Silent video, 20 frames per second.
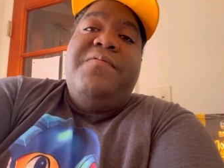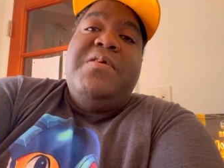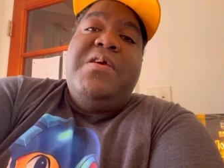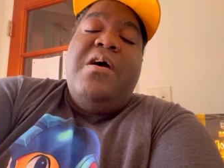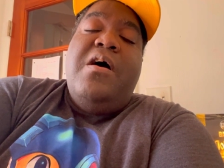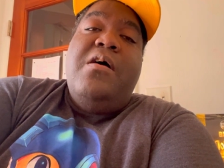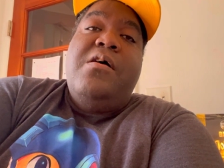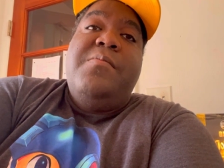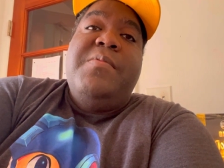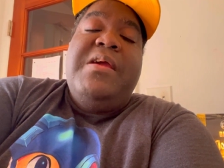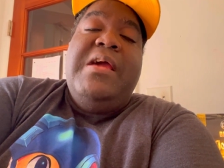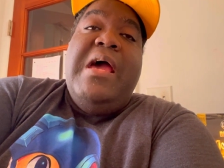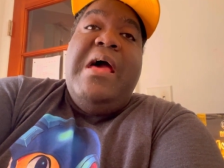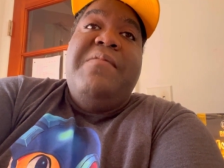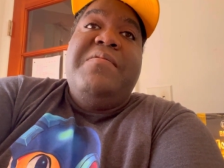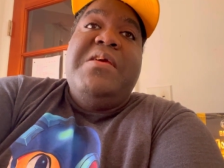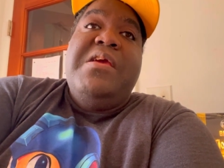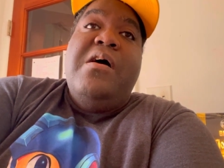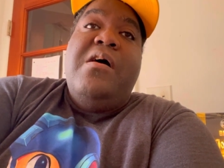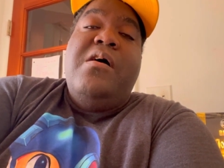And y'all going to be
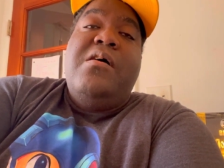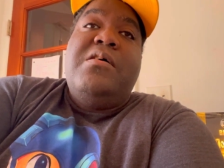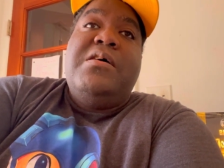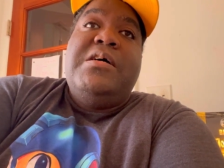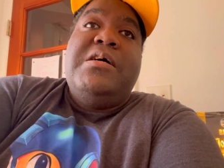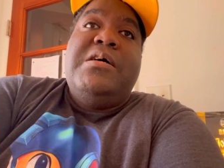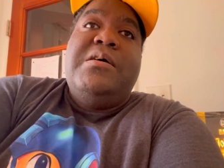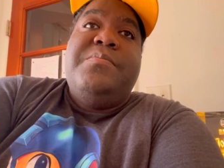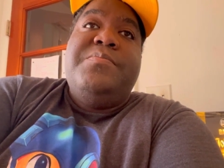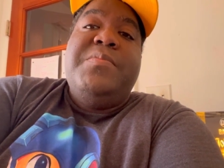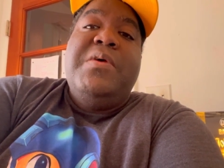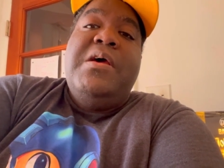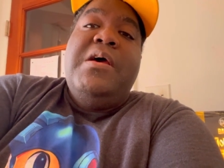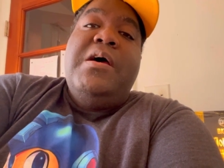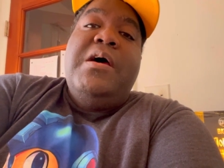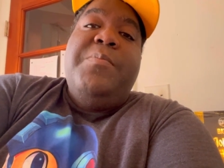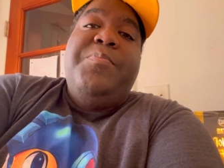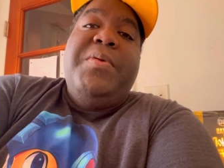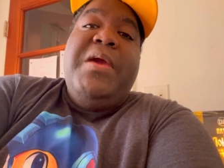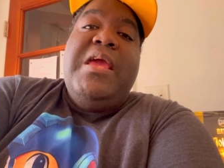having y'all
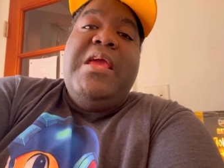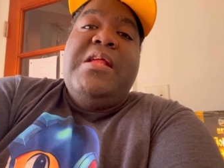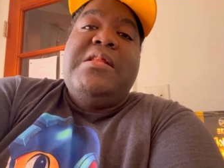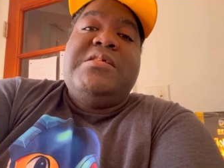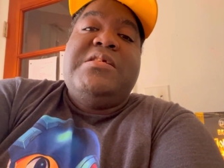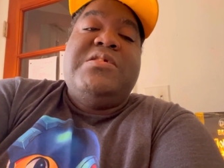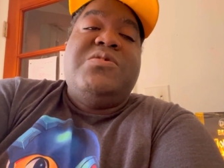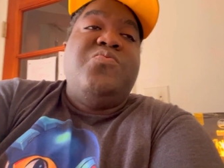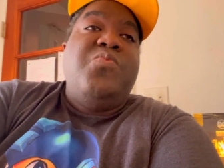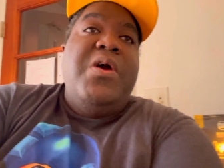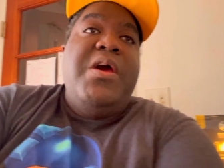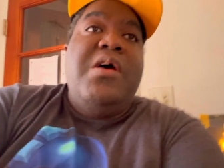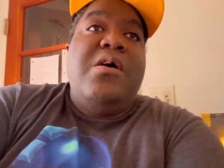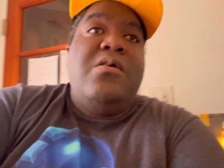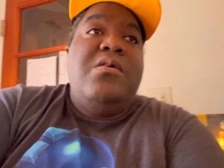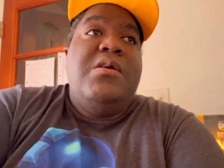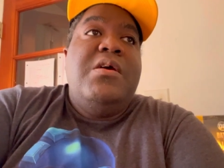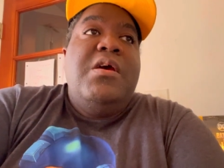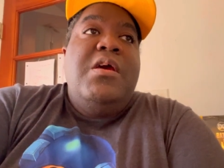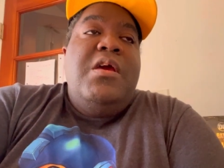opinions as
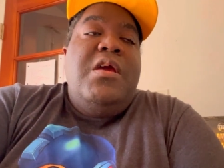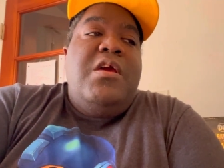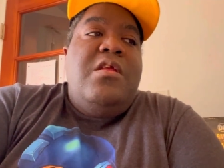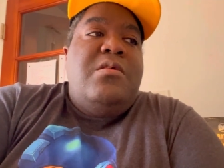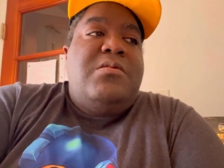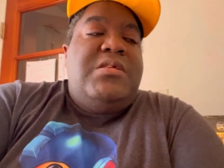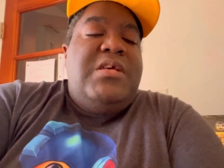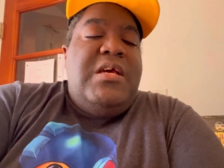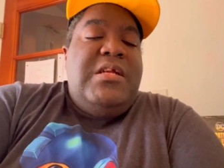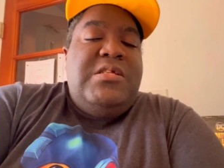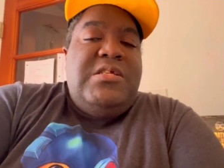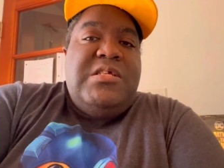well, you know what I'm saying?